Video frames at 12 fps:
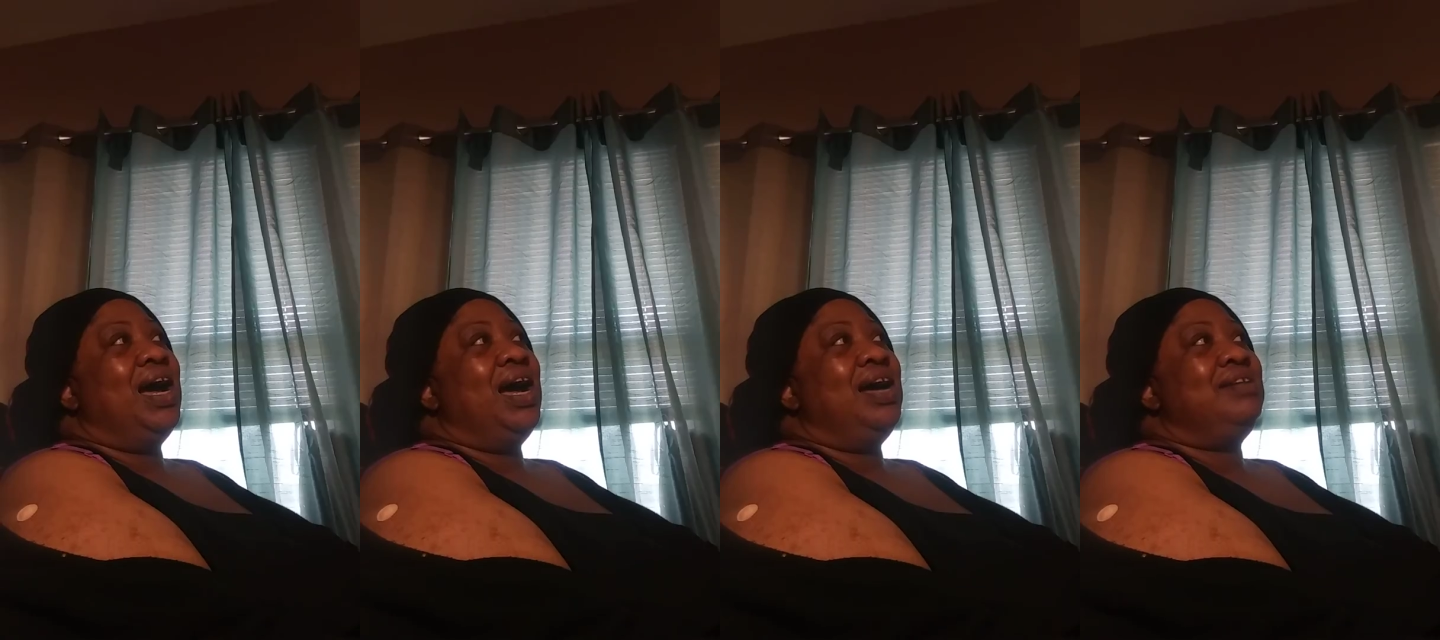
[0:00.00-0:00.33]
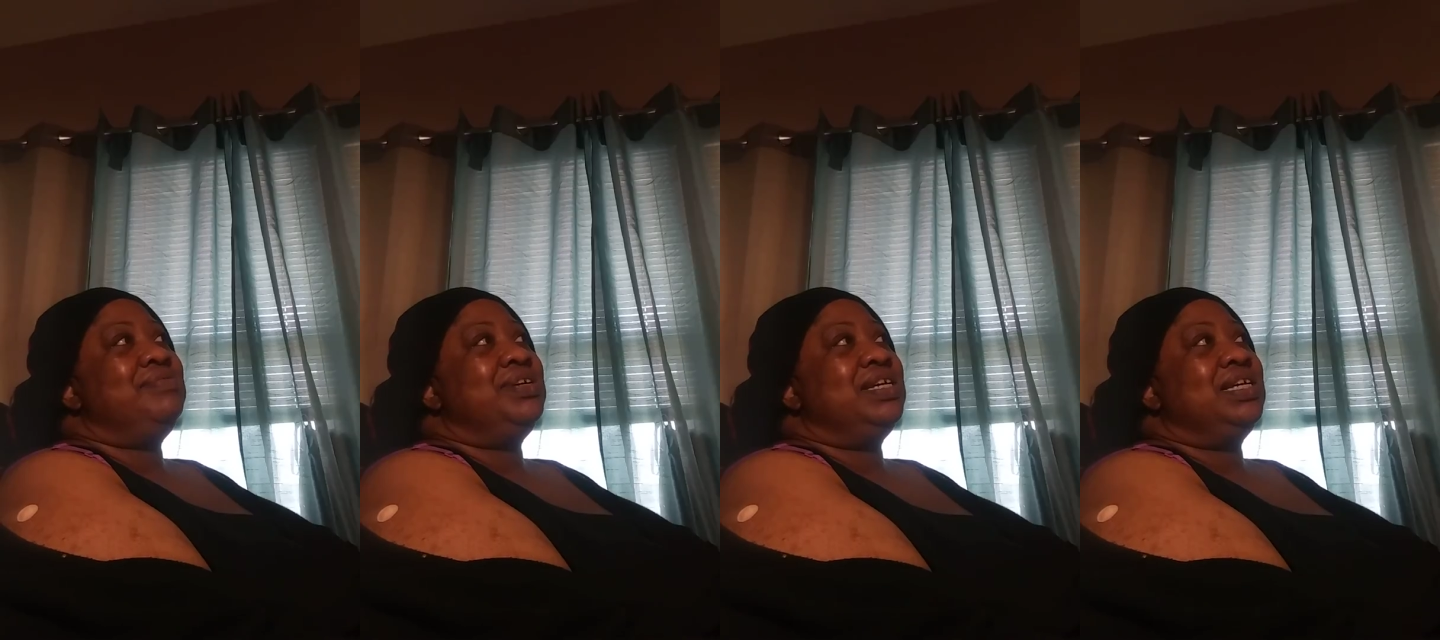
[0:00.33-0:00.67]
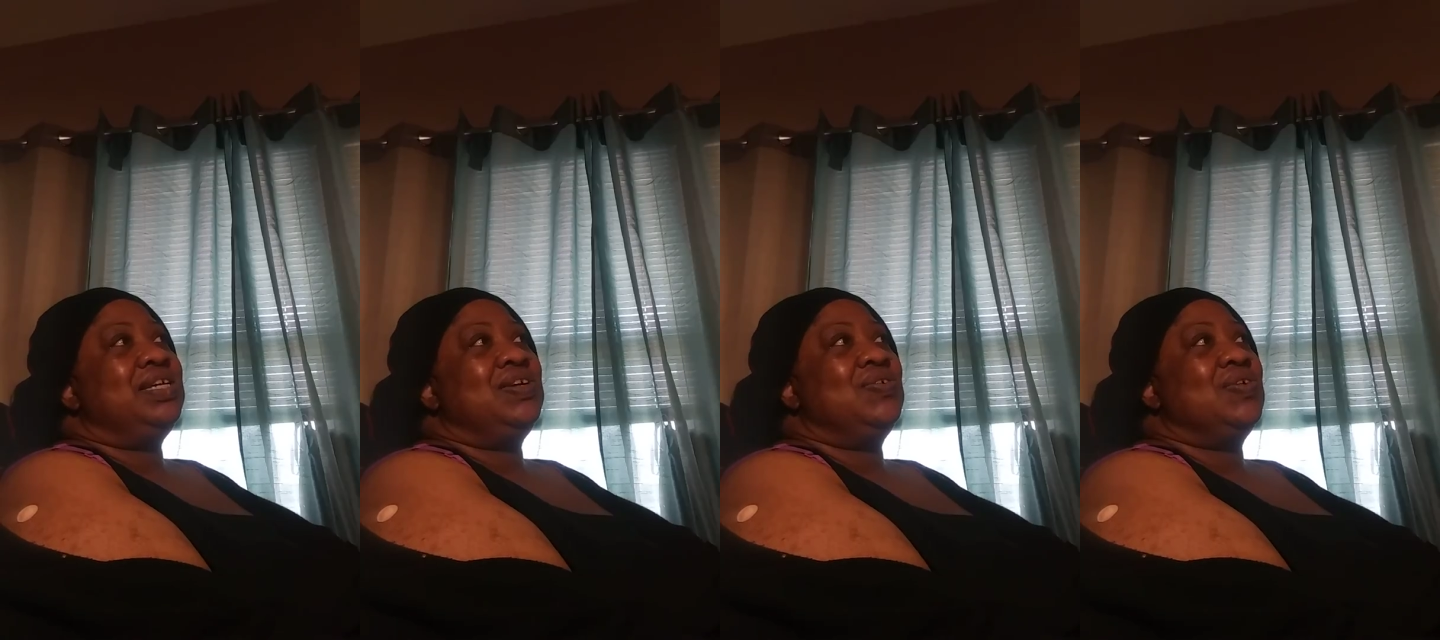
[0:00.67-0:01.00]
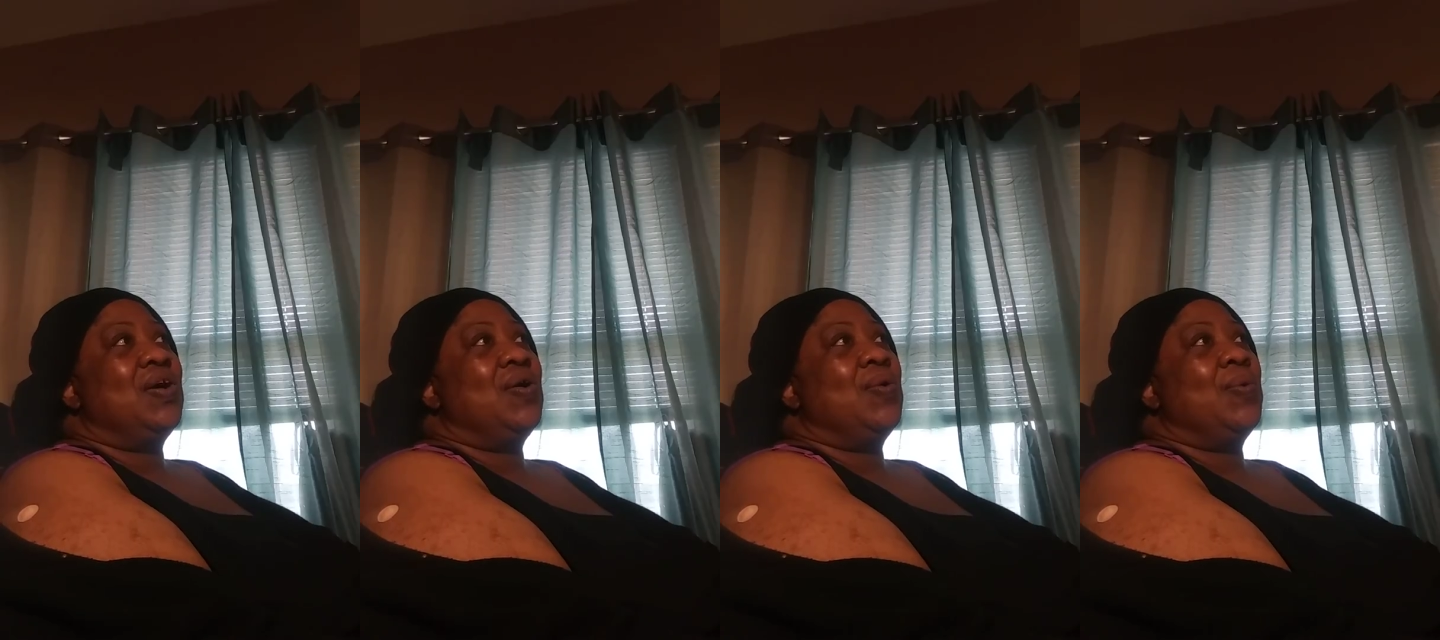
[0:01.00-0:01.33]
I mean, you
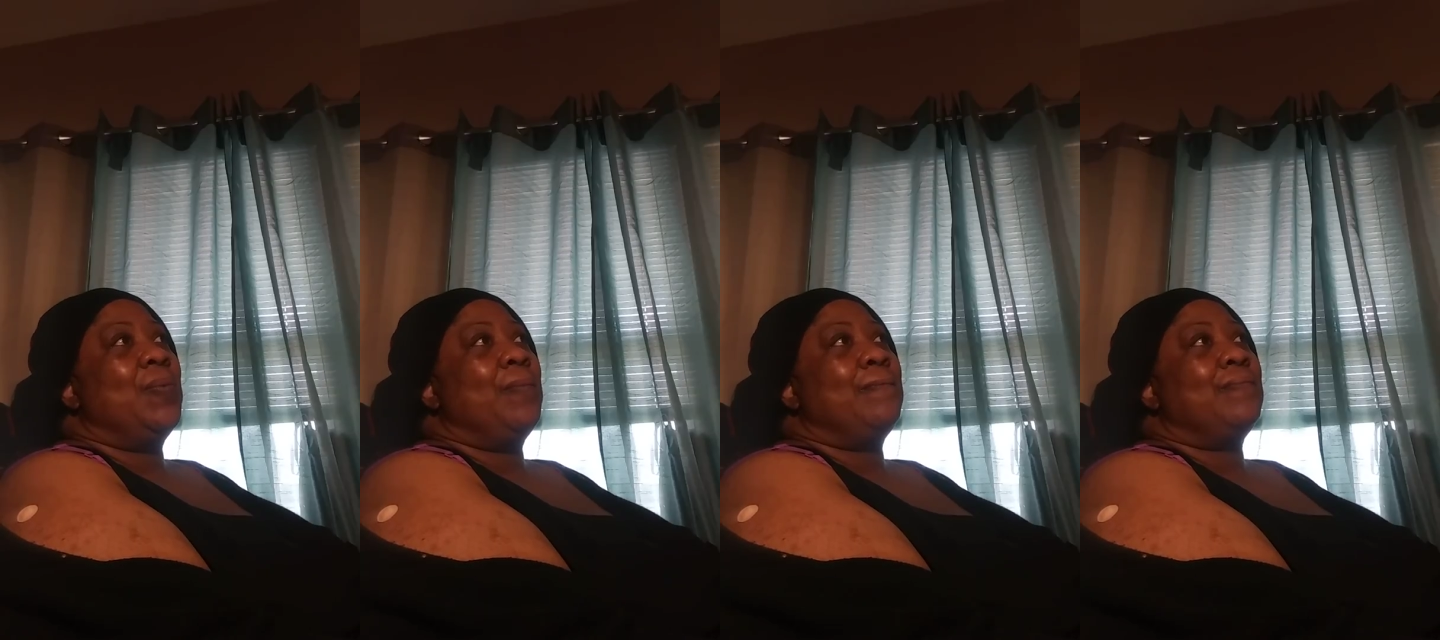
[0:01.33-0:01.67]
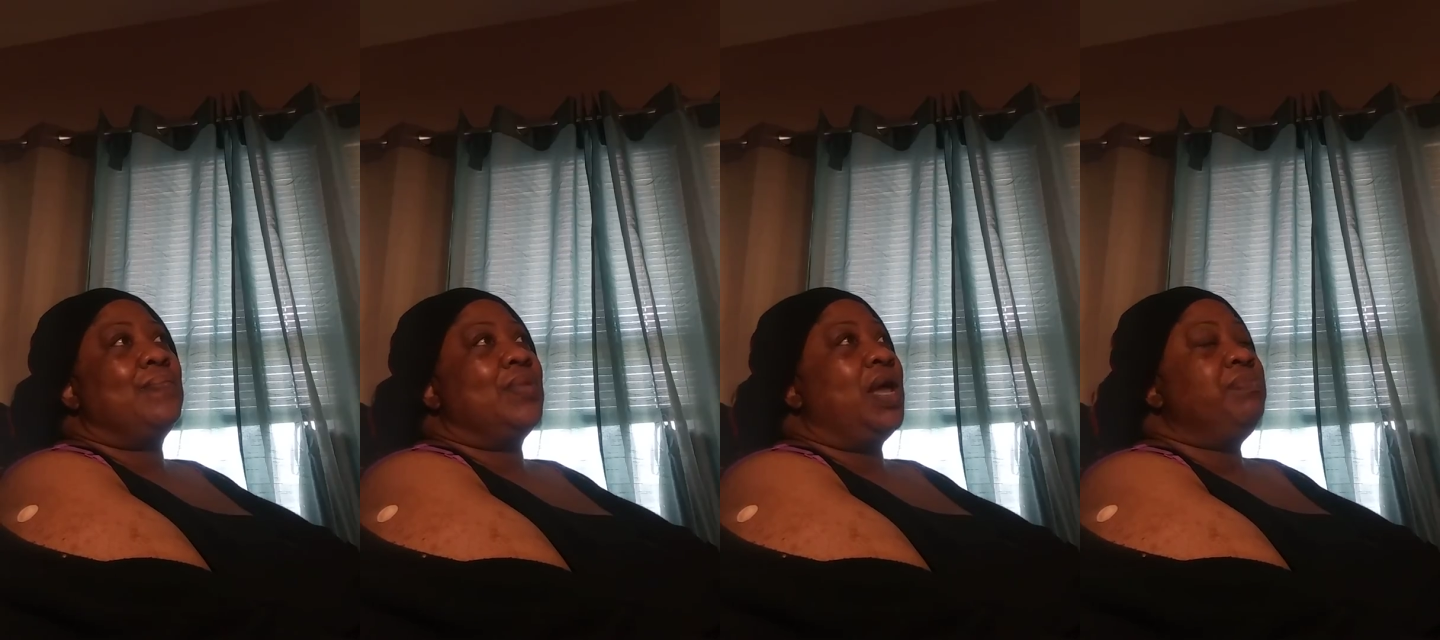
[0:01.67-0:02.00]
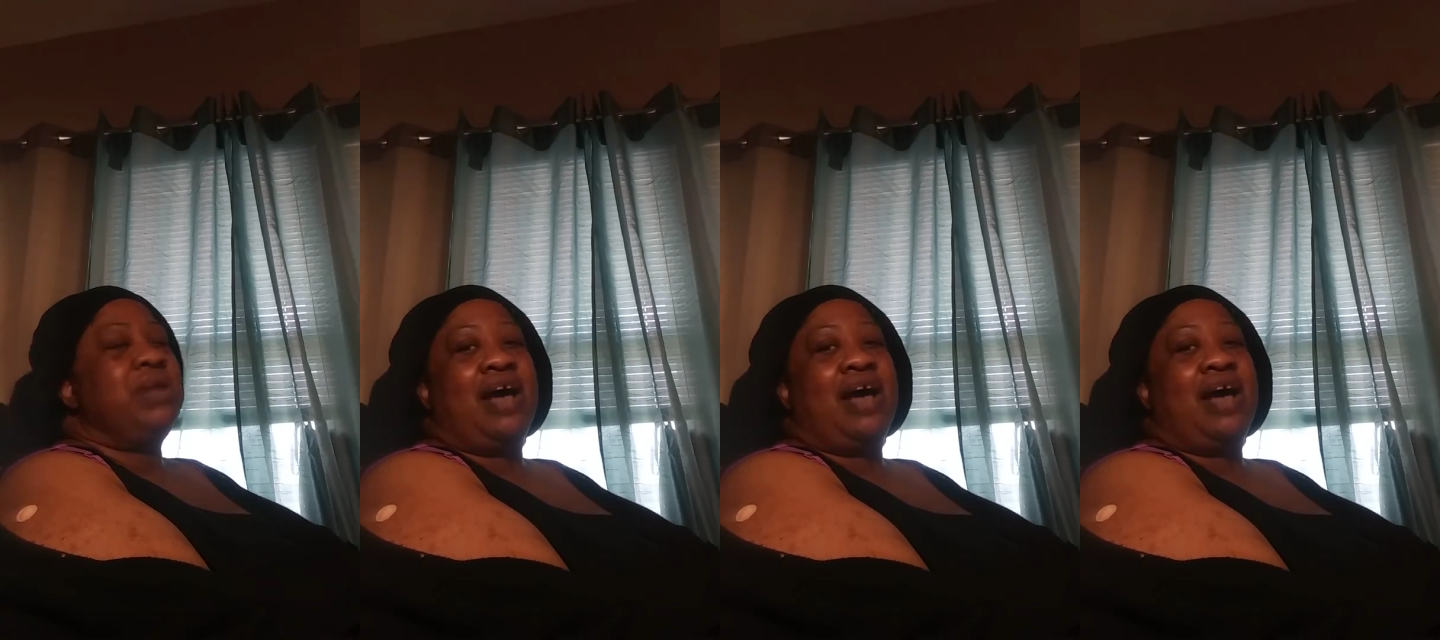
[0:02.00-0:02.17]
know, I'm